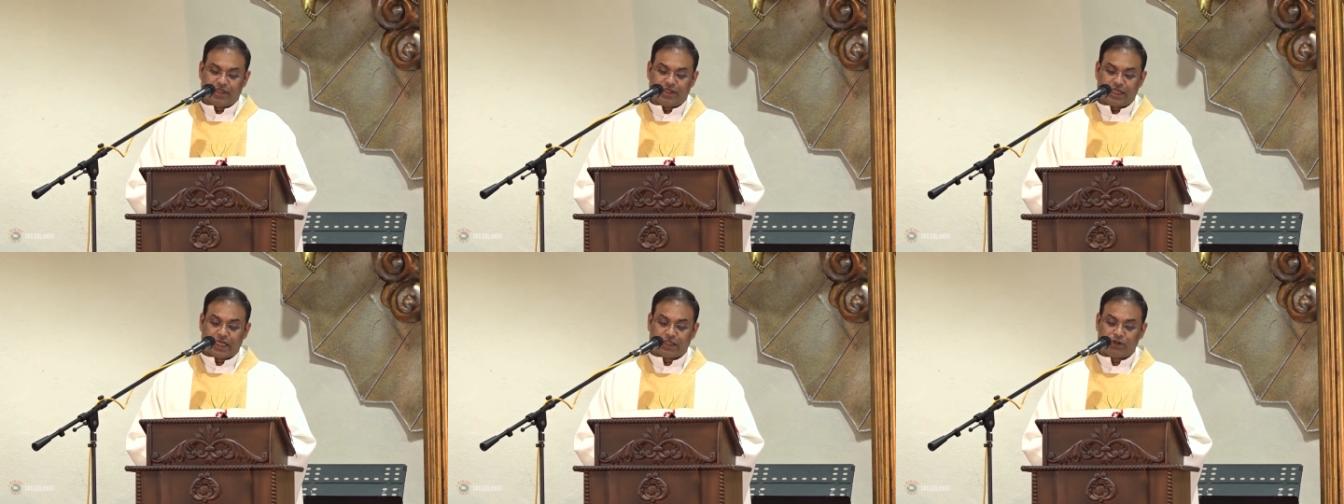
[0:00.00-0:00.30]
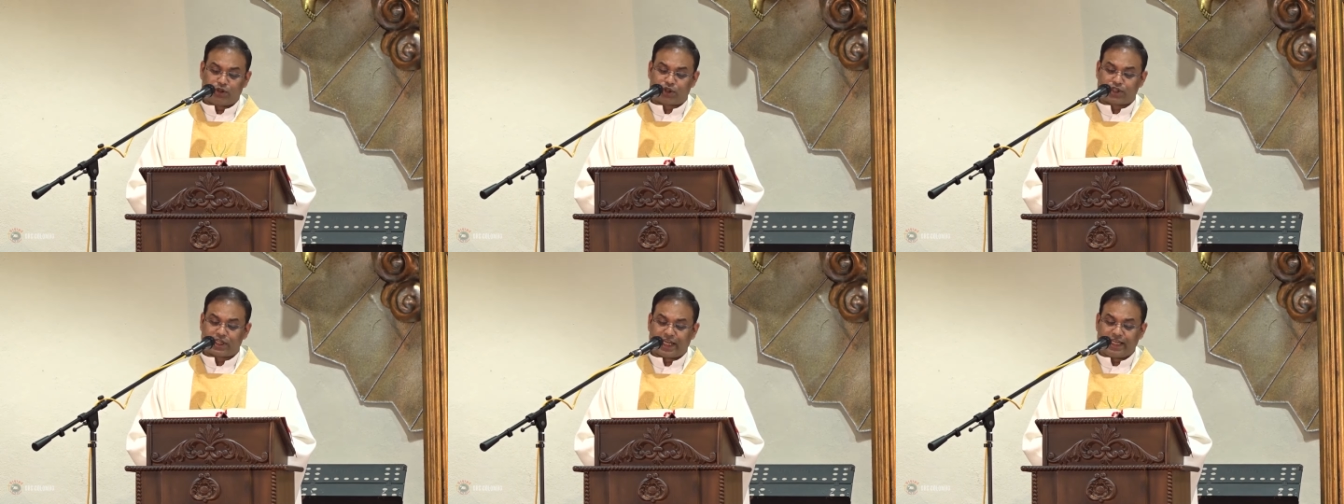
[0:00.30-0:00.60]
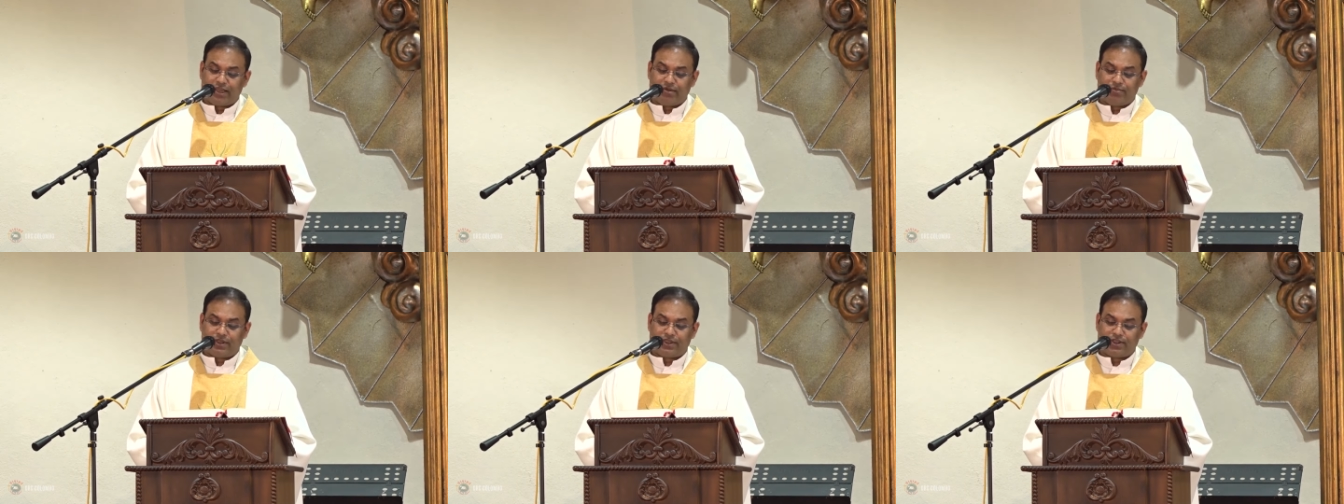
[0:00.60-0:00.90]
Now,
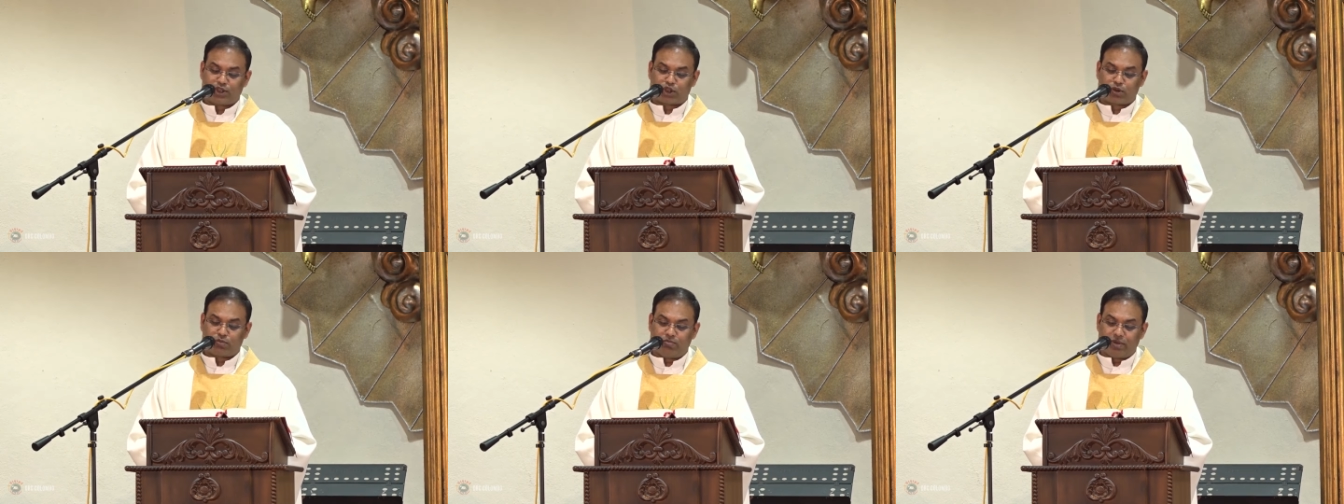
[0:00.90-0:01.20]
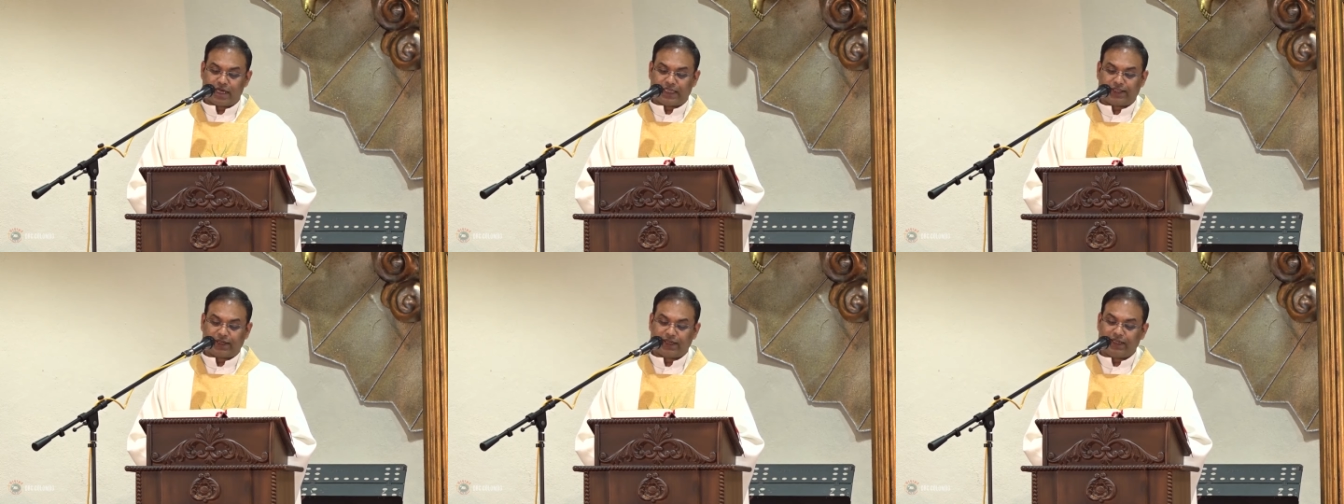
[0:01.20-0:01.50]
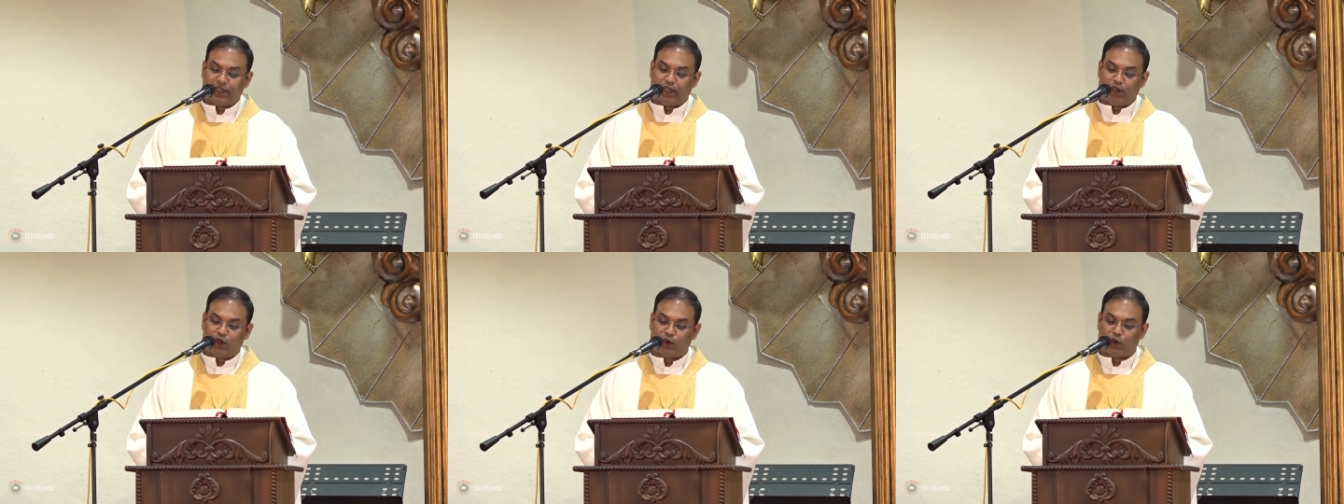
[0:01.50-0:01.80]
Simon's mother
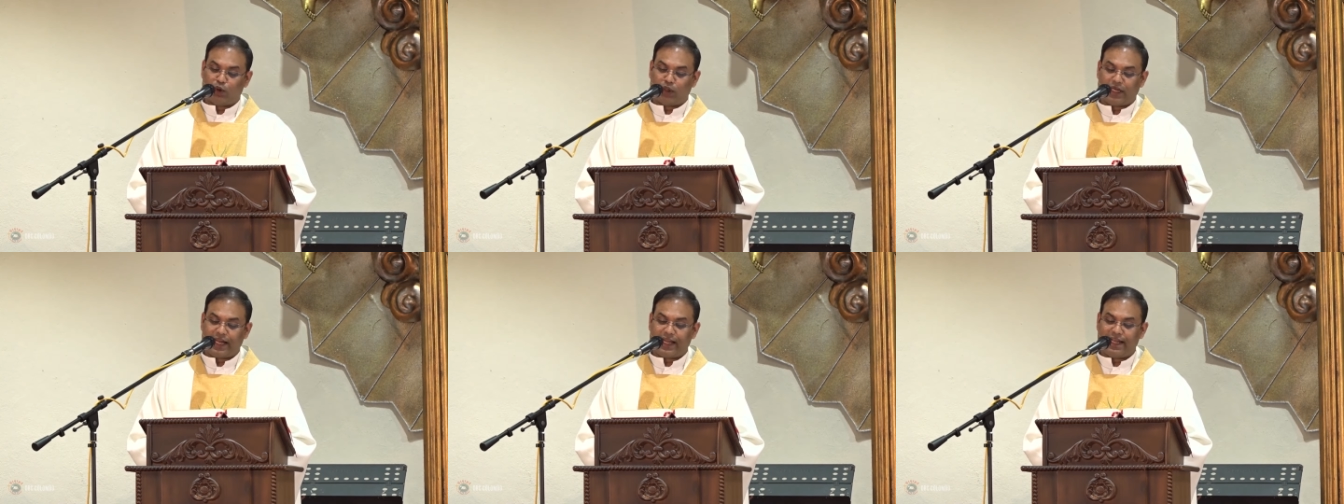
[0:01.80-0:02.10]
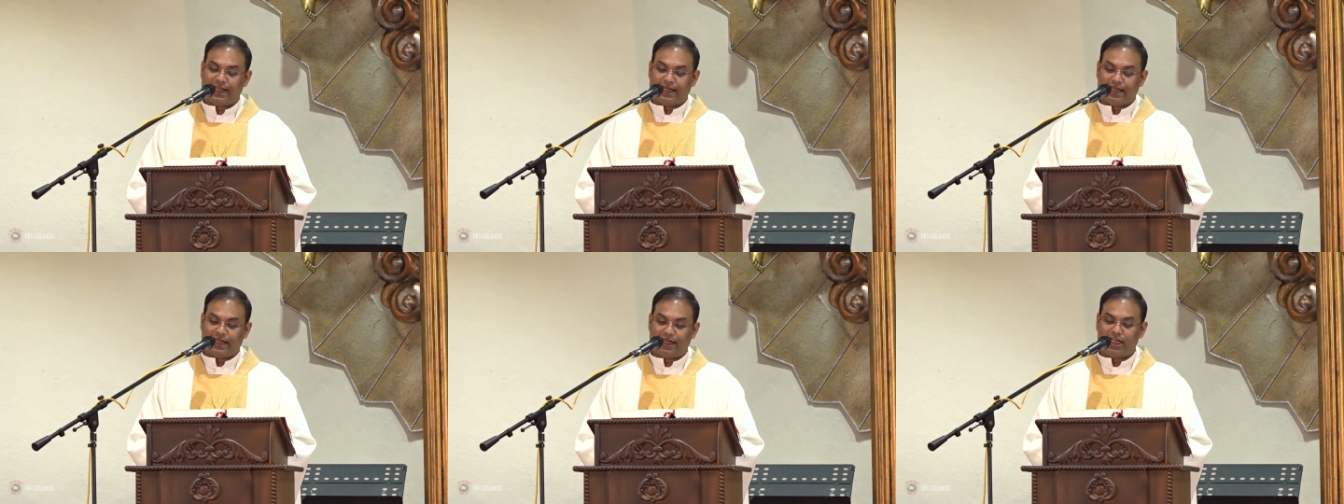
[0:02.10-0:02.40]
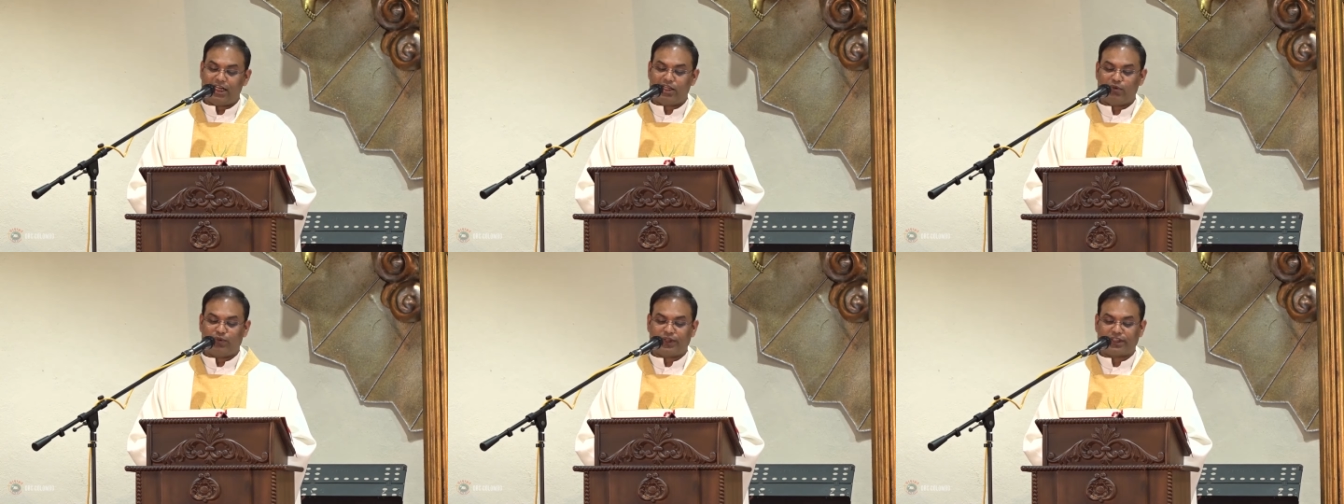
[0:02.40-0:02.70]
in law lay
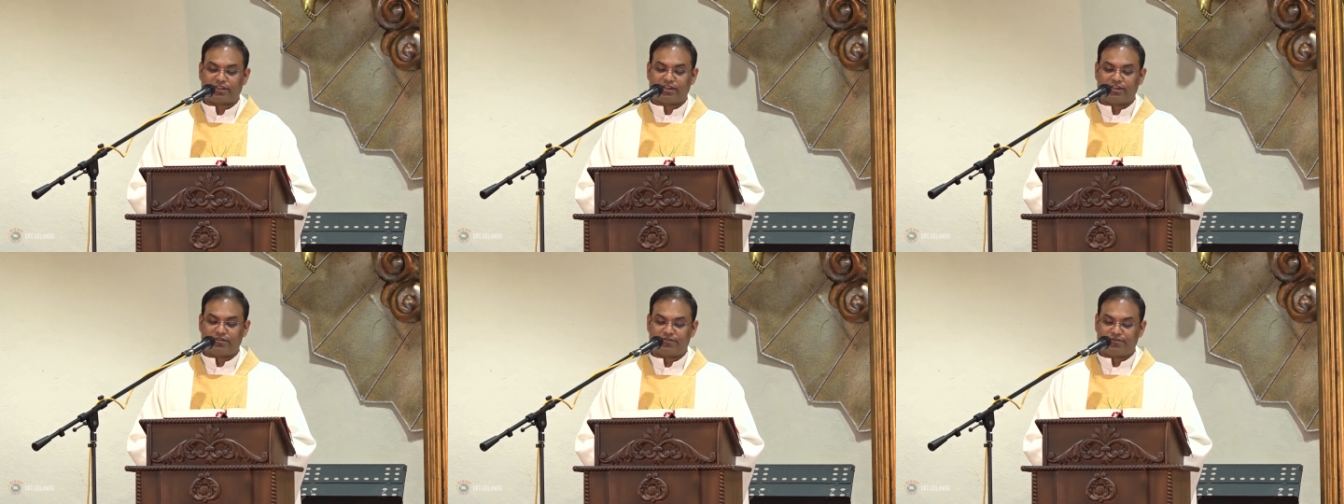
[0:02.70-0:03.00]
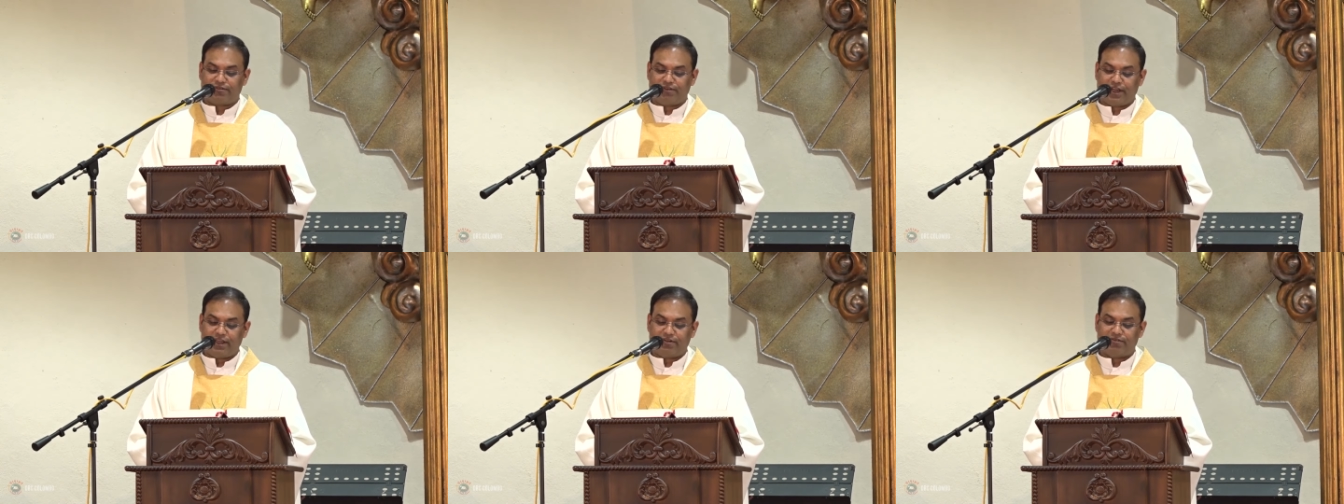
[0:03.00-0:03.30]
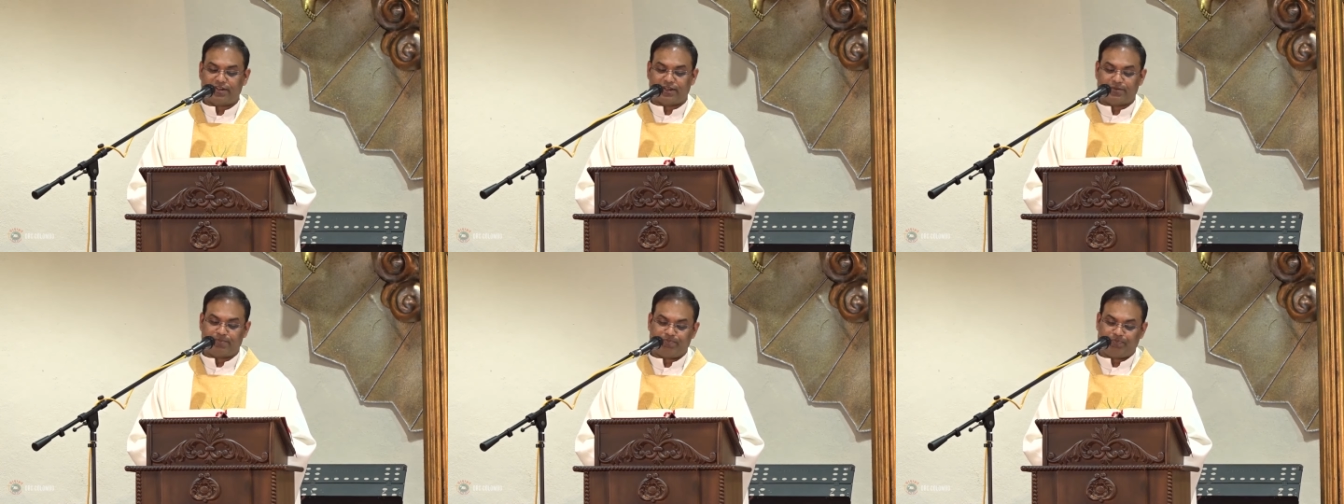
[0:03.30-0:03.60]
ill with a
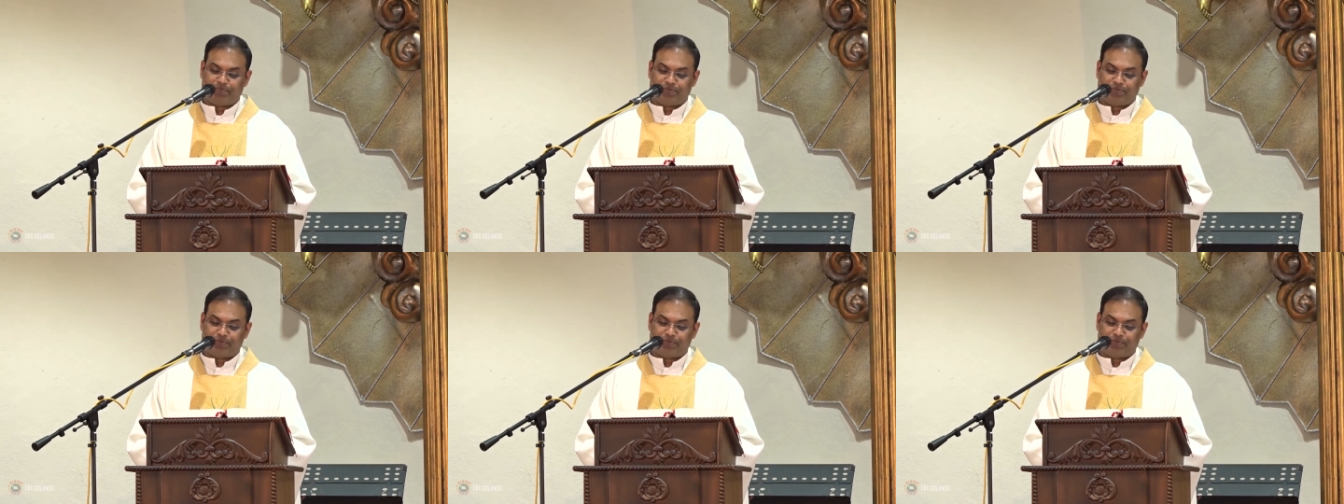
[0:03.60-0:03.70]
fever